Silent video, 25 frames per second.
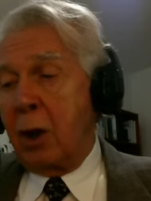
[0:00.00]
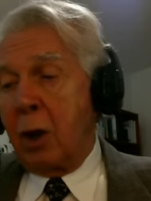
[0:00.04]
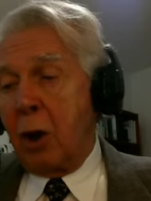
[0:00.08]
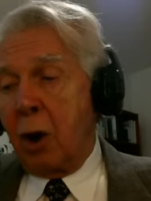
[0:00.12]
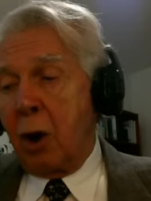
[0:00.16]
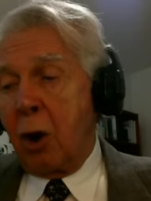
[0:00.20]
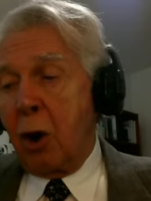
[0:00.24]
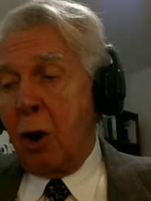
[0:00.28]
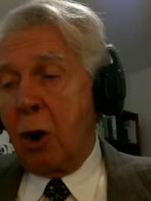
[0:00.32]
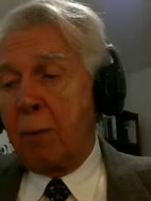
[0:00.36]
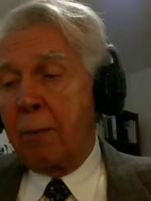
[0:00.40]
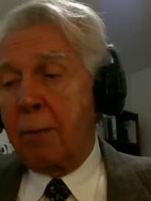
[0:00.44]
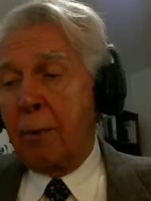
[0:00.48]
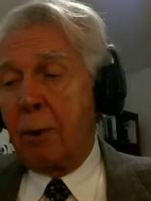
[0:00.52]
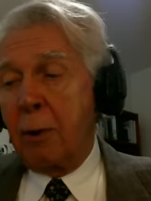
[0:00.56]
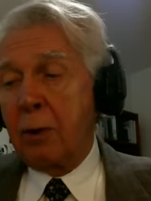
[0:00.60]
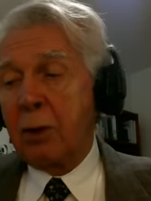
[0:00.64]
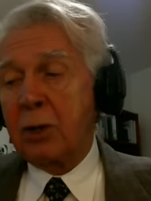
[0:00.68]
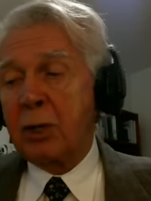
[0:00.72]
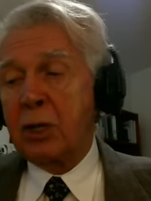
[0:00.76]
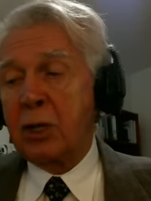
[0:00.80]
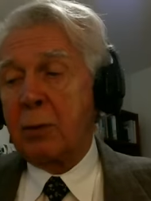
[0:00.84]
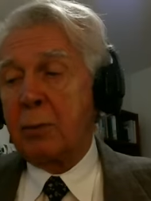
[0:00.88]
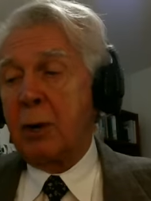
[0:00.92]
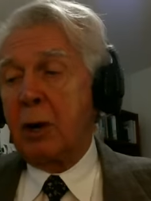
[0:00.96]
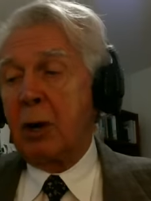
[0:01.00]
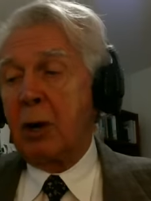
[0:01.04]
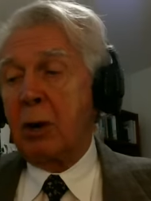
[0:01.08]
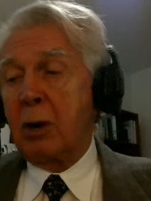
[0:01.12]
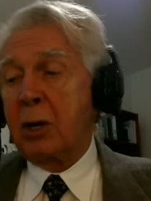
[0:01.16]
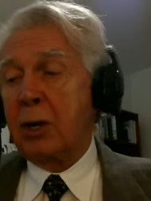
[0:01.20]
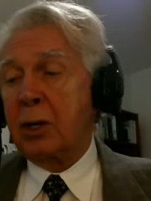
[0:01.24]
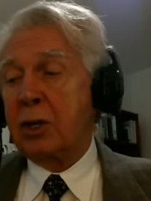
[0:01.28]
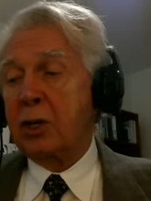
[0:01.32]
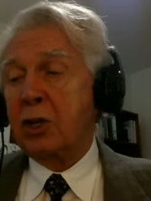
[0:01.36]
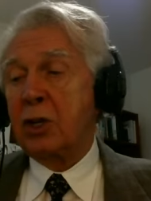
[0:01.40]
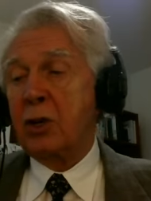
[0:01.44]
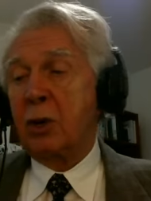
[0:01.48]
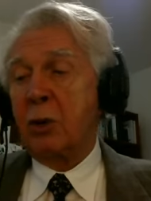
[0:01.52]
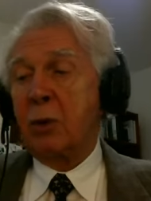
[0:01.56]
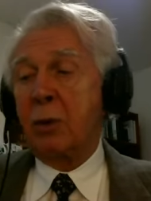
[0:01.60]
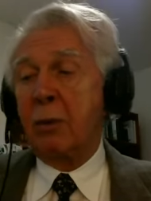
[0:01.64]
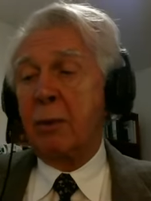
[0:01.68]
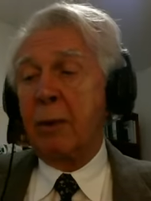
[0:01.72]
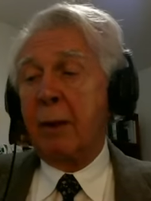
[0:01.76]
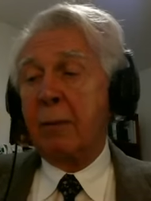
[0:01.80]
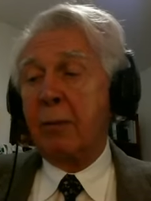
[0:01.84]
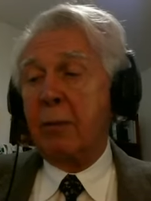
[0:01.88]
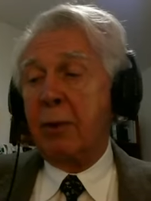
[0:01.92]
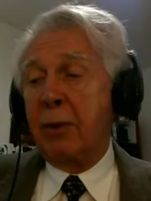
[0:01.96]
All Polish Americans should
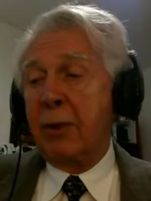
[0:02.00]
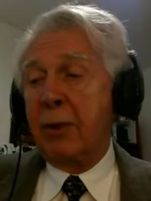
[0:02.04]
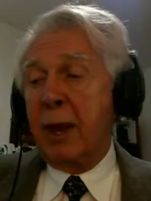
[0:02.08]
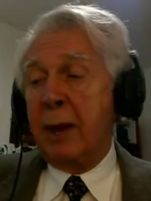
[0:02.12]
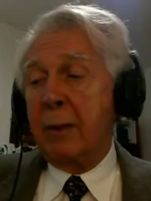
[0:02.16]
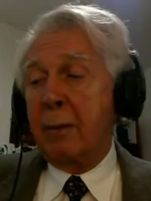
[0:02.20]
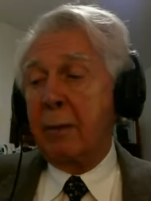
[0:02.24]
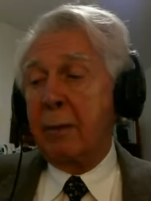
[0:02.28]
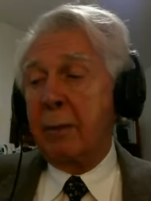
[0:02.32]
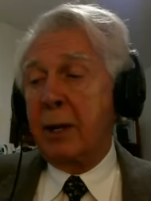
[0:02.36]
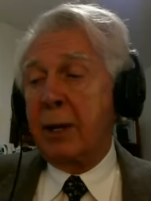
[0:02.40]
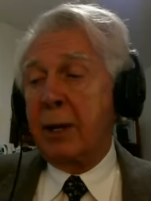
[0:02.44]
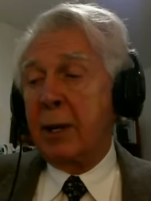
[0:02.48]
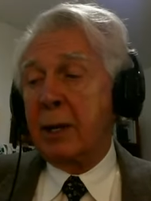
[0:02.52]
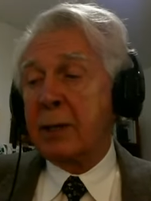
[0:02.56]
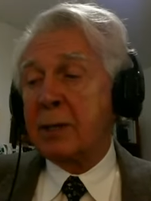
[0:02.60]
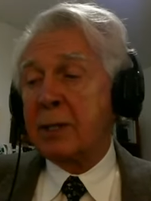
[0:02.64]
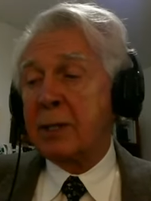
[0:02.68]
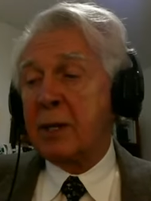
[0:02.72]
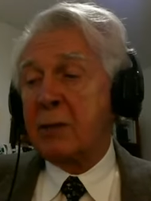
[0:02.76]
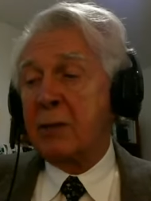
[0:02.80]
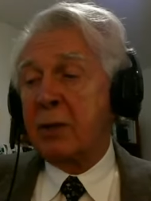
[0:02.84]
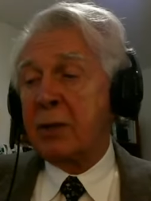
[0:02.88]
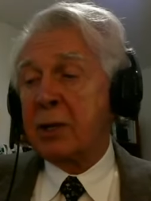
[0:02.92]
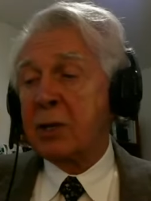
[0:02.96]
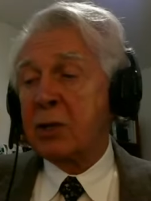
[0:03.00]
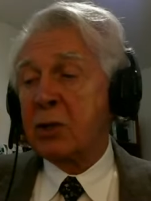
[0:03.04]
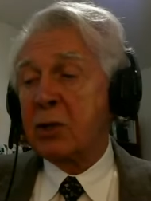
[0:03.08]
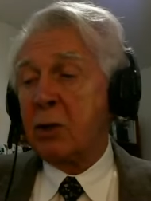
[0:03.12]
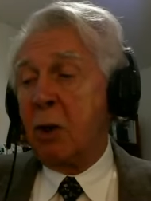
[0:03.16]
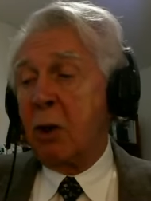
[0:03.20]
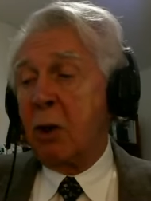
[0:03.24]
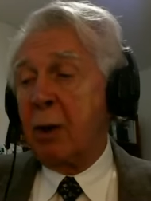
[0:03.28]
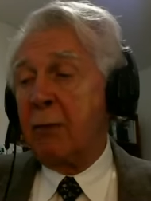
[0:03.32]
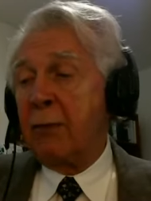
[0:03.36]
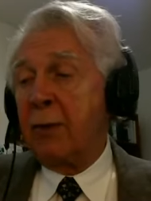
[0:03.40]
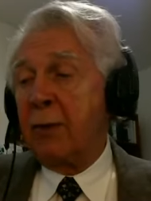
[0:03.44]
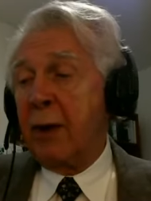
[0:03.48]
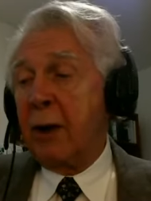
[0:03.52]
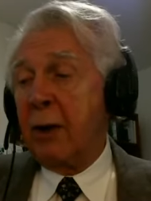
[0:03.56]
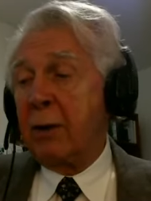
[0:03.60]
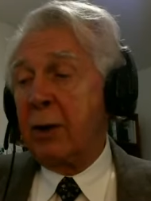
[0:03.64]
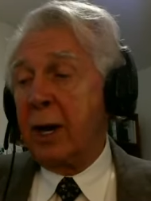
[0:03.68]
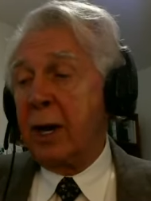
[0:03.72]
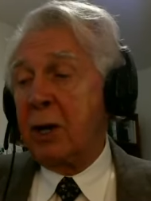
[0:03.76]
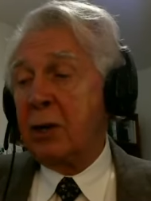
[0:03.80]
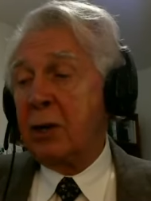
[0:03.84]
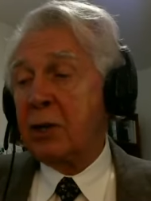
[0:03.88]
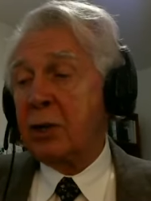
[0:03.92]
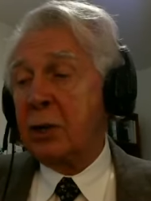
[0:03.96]
remember that because of the strong
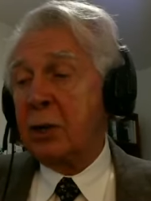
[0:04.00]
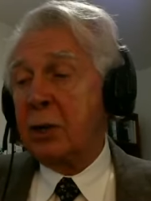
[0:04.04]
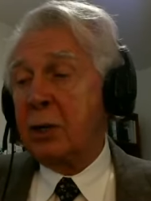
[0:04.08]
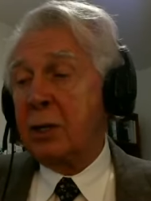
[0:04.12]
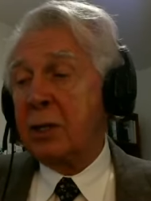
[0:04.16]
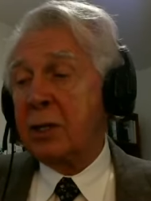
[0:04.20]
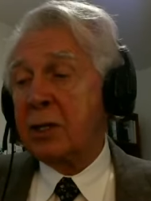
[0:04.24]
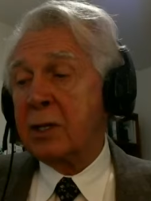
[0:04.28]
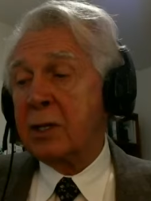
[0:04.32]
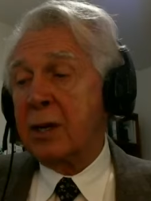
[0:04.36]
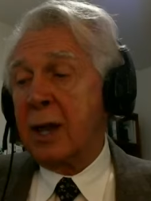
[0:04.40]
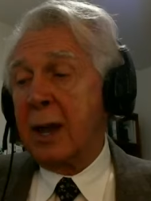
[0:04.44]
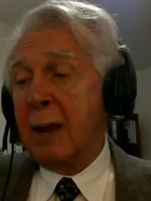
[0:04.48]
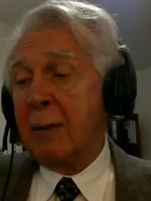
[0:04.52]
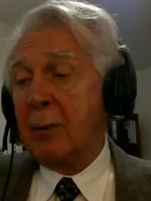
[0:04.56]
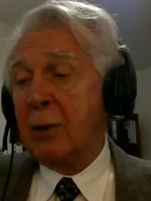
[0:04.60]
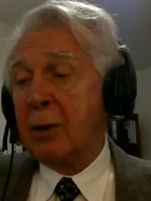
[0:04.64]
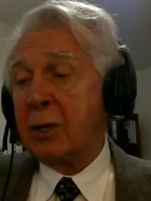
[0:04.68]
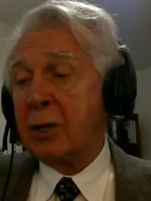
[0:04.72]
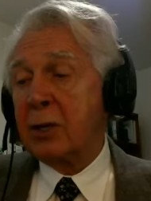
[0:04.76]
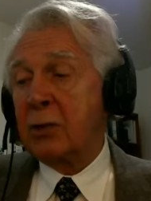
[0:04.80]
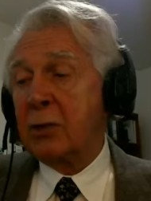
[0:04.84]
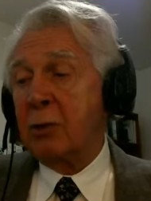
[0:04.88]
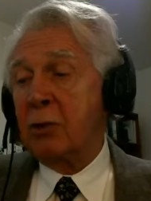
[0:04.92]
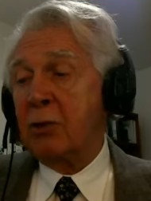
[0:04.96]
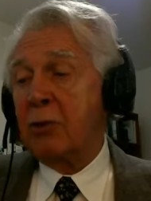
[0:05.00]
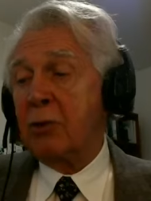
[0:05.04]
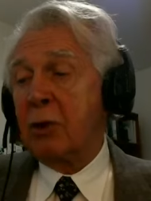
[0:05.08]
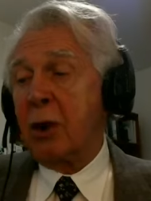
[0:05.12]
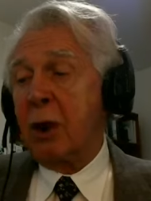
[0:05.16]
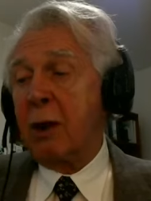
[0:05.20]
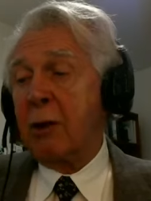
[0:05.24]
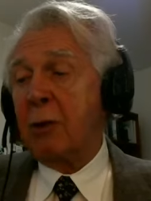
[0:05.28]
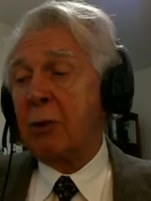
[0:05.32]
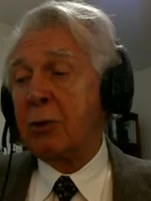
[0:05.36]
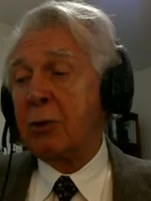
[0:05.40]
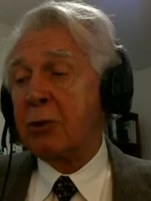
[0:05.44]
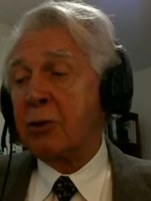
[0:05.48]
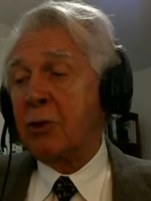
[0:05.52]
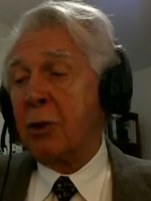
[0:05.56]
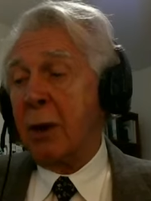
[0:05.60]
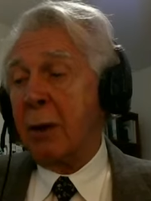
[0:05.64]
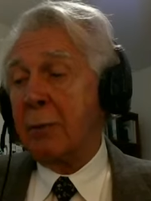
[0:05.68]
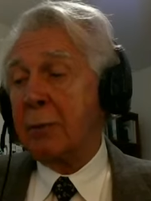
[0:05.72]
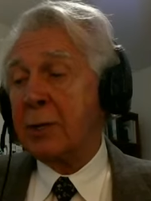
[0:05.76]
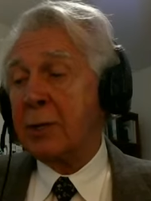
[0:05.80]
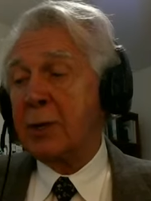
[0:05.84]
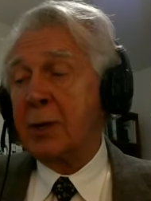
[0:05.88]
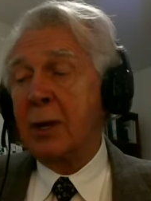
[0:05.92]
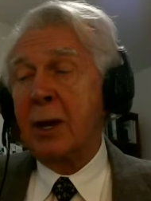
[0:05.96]
foundation established through Donald
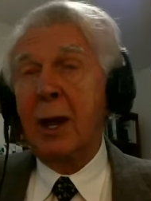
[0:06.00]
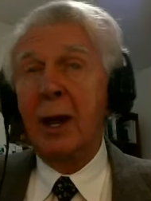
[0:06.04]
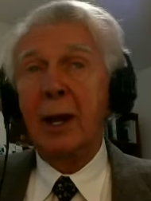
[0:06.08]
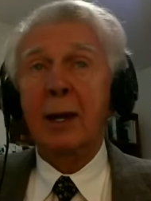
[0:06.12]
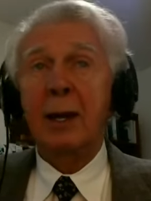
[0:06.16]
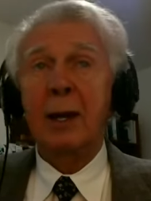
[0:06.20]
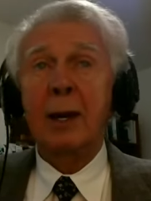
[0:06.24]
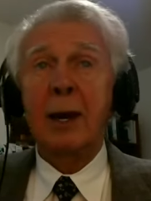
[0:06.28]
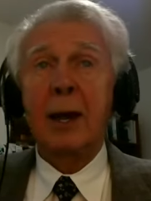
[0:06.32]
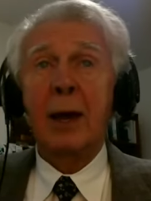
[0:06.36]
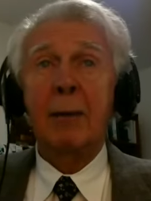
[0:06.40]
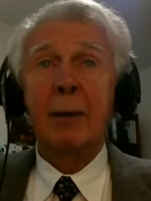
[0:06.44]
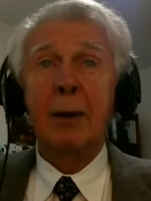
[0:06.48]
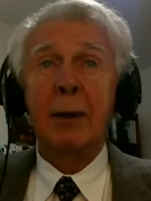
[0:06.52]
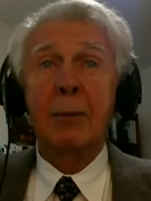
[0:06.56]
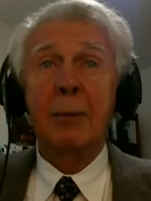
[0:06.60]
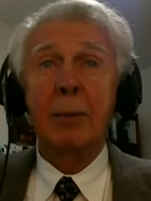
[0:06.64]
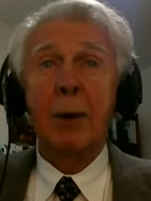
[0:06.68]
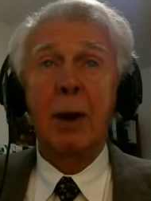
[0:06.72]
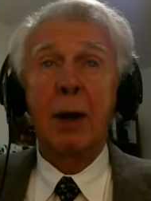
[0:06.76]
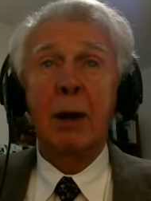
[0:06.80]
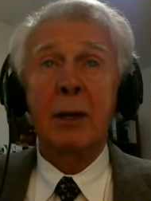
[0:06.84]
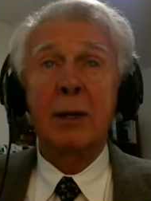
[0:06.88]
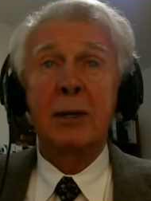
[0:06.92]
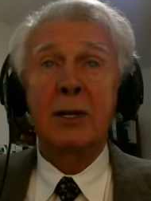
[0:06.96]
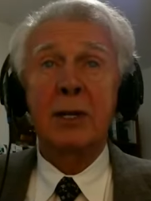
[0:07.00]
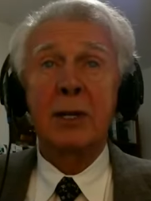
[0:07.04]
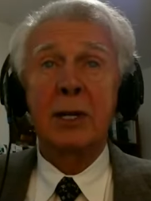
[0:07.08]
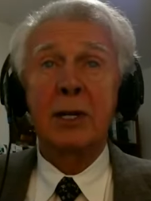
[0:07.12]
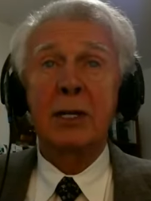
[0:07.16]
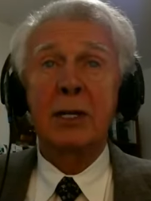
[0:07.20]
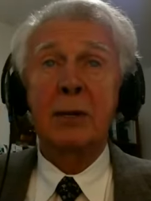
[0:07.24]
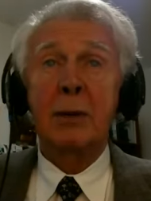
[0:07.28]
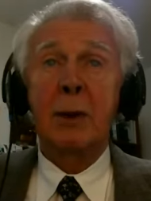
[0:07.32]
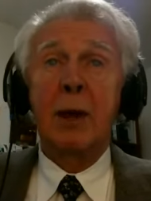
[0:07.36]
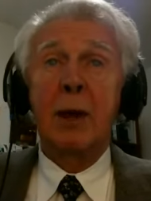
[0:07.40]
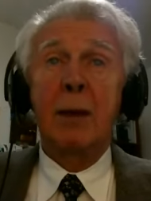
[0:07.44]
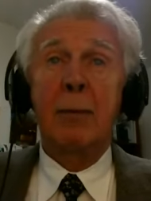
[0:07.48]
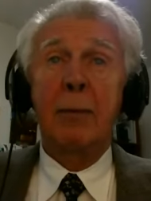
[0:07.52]
Trump's economic policies